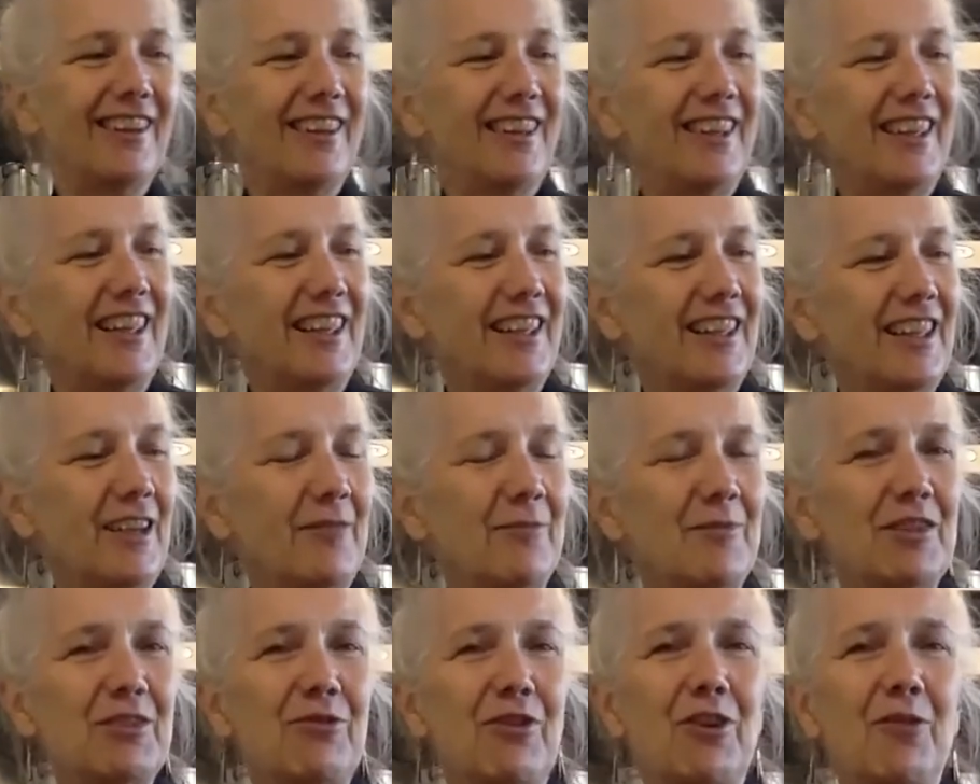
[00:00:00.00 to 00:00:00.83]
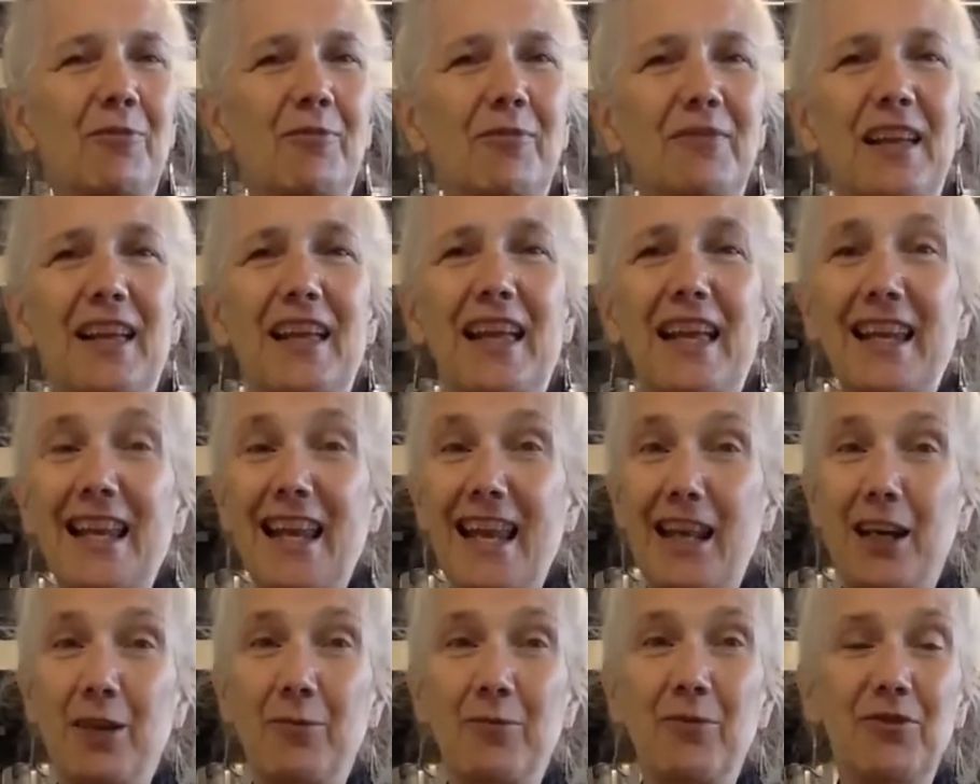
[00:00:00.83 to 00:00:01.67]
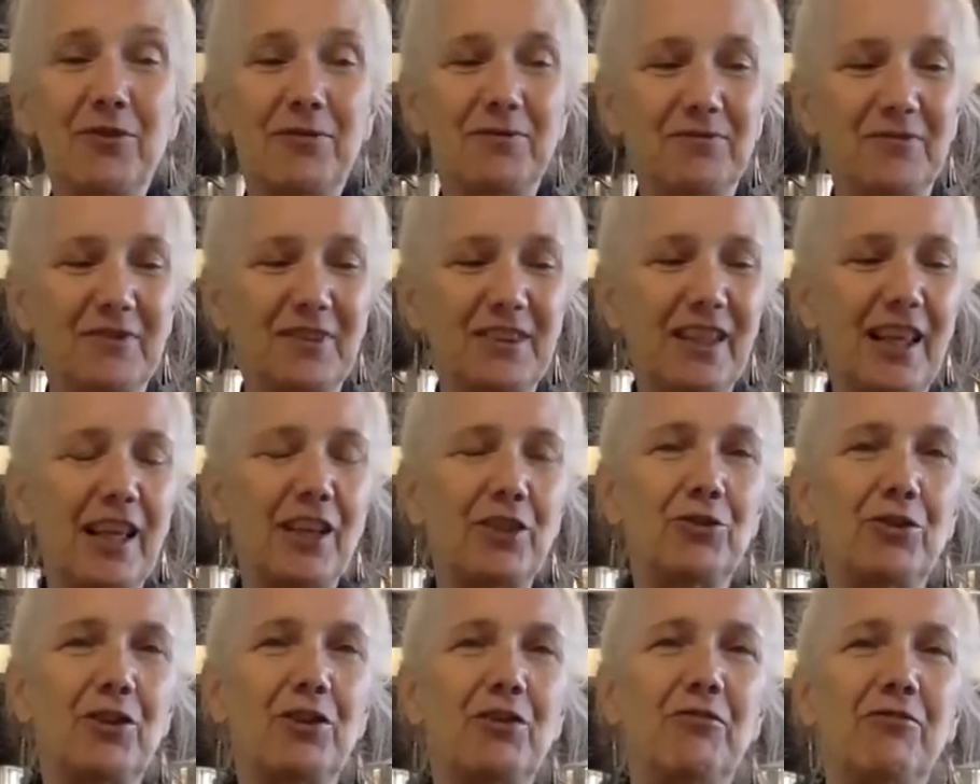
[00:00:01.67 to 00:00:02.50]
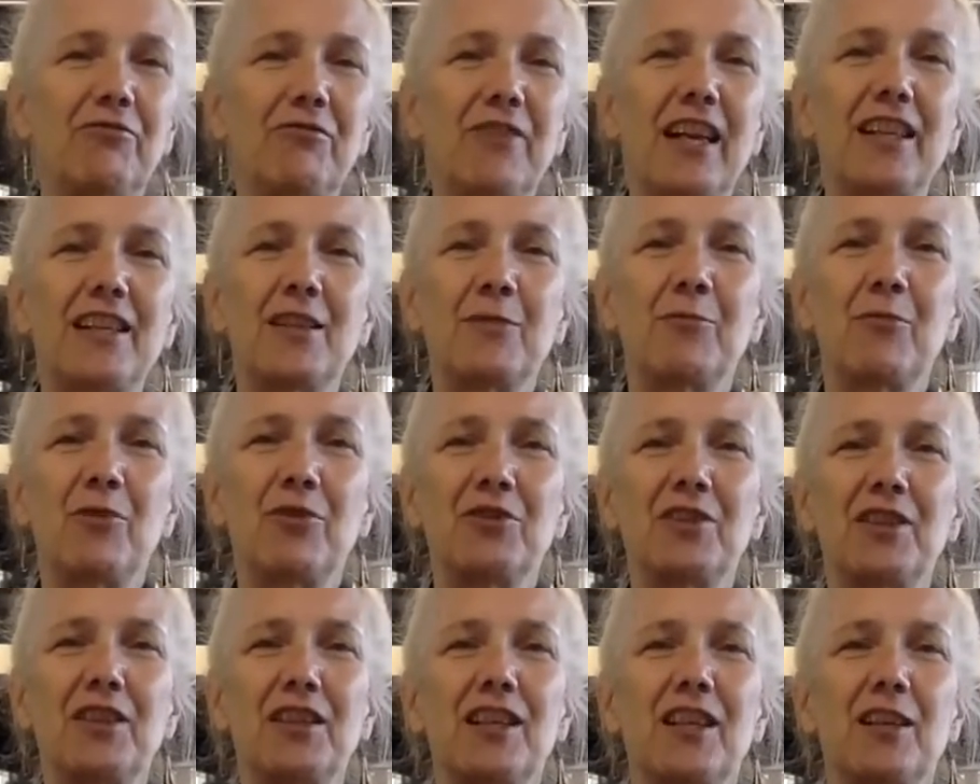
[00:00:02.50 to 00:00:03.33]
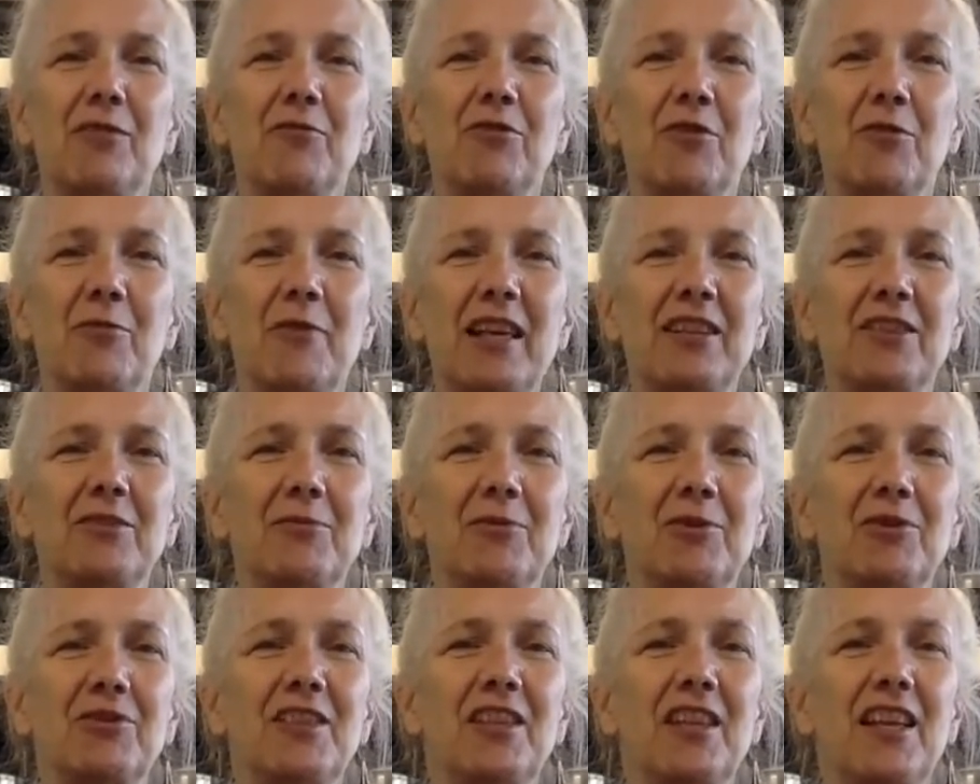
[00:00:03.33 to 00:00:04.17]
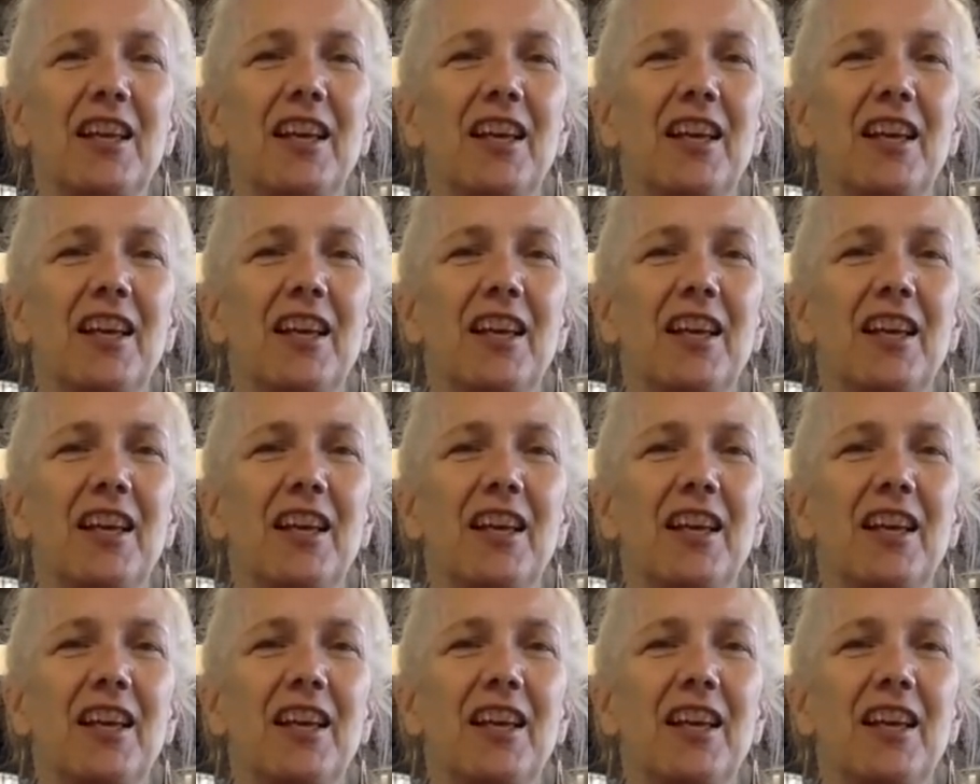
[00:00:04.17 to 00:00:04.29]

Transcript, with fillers: It comes from an animal. Saturated fats mostly come from animals.